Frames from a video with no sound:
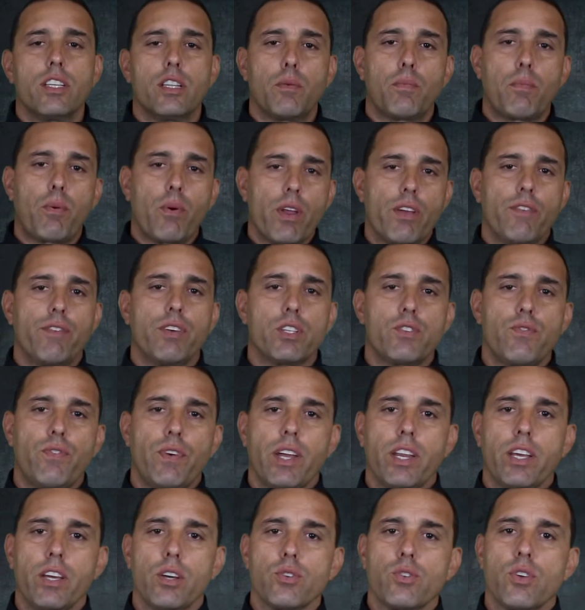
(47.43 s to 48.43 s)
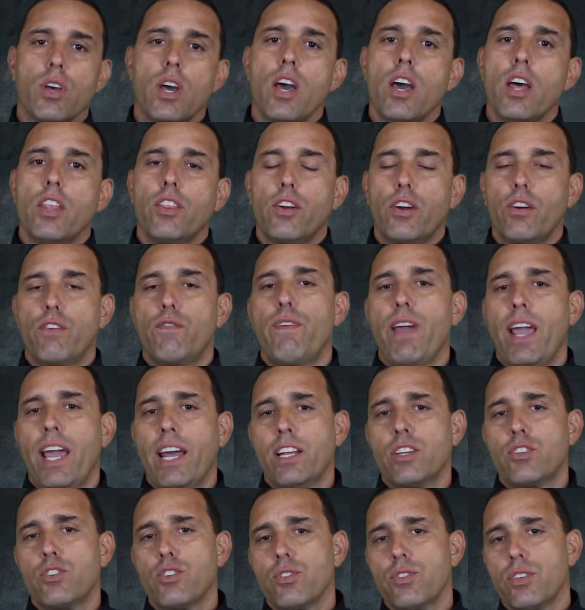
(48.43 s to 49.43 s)
in the previous videos, there are
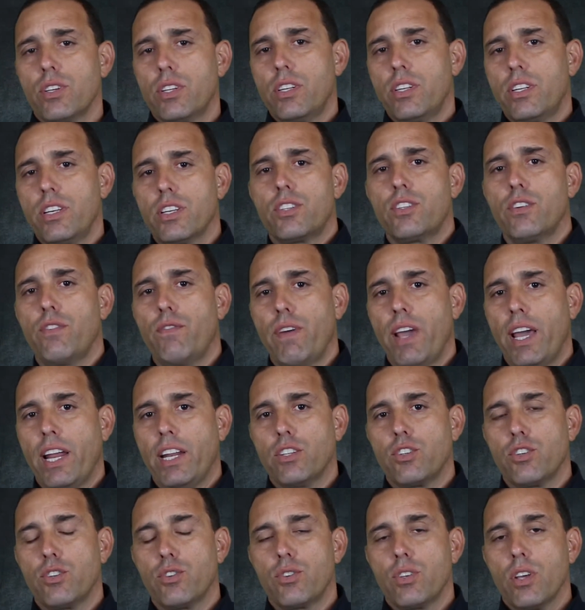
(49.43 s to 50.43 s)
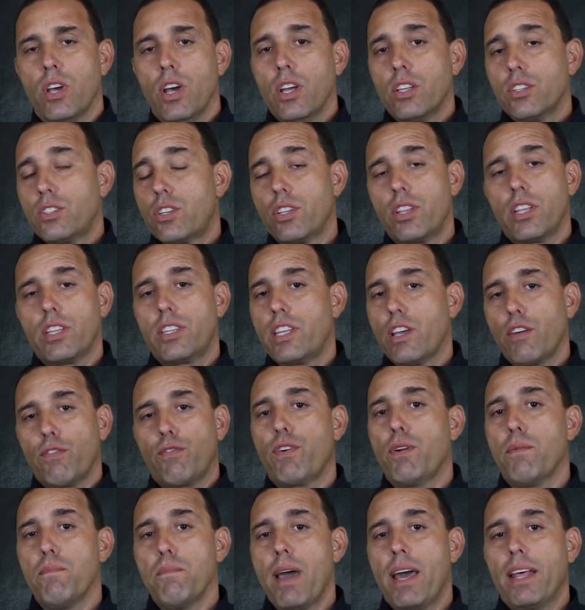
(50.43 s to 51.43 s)
advantages and disadvantages to the
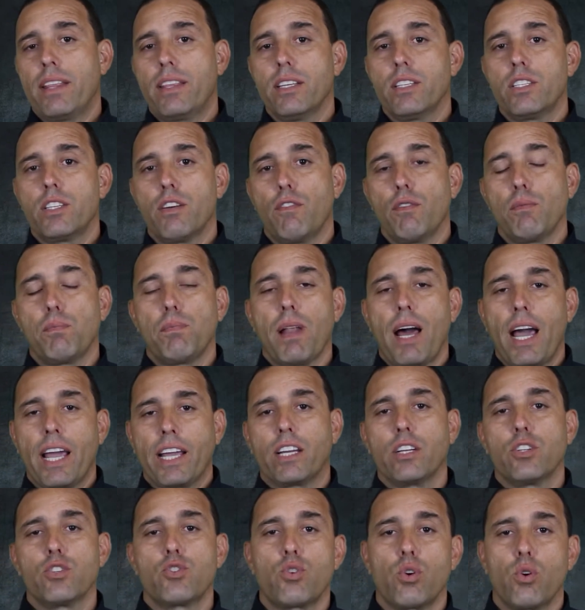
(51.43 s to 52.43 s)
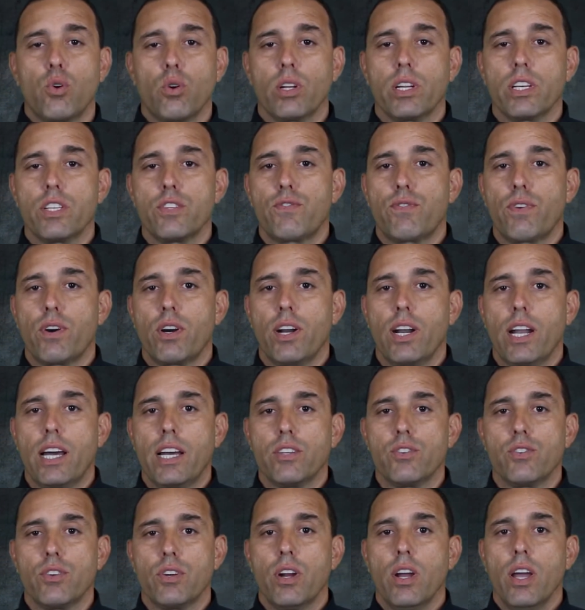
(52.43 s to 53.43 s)
different methods of applying control-release
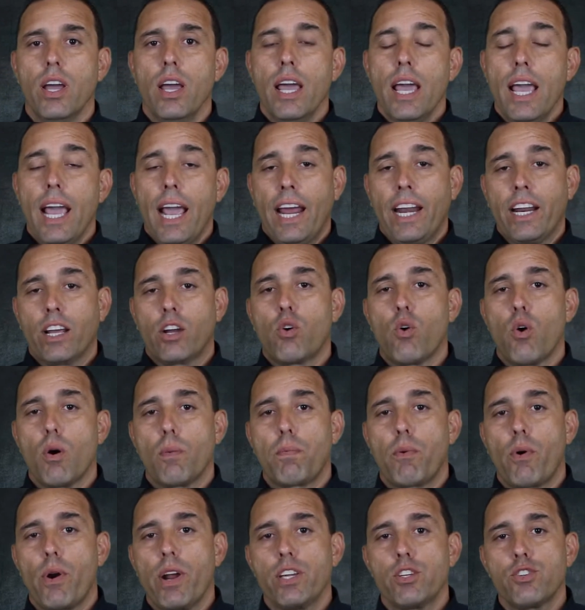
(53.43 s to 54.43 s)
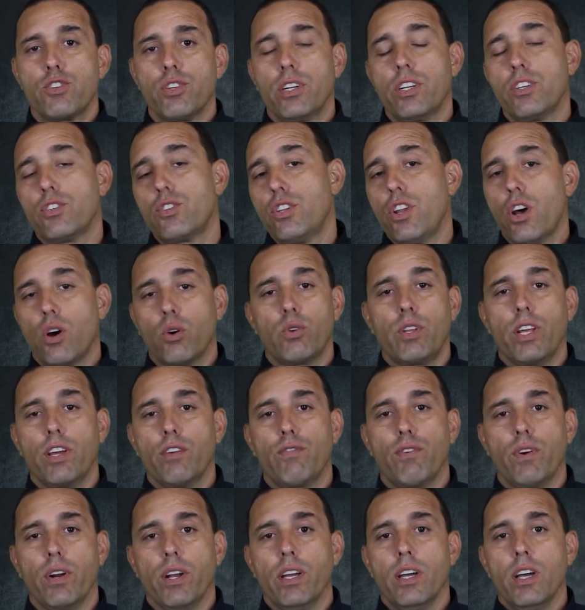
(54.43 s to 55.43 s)
fertilizer. And incorporation is no
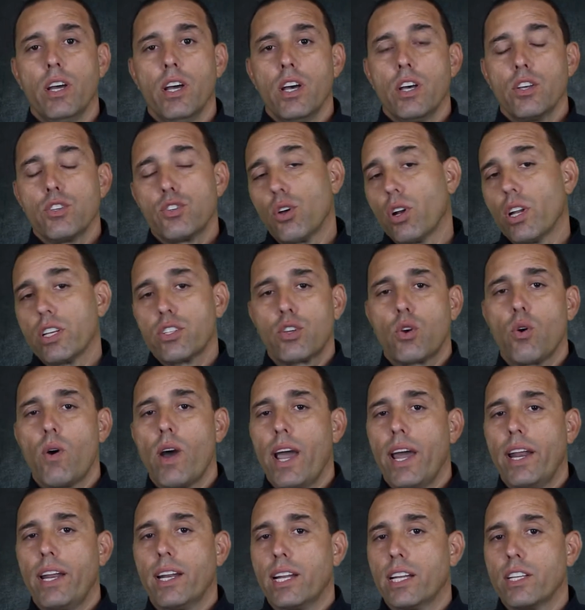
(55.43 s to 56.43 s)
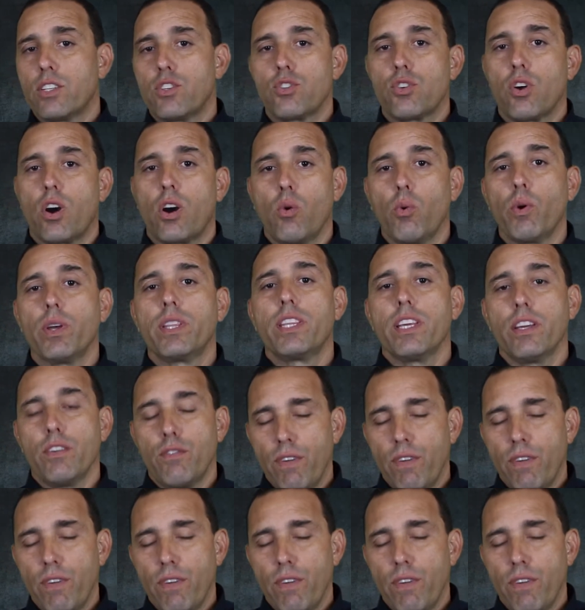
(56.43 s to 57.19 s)
different. So let's go ahead and let's start with the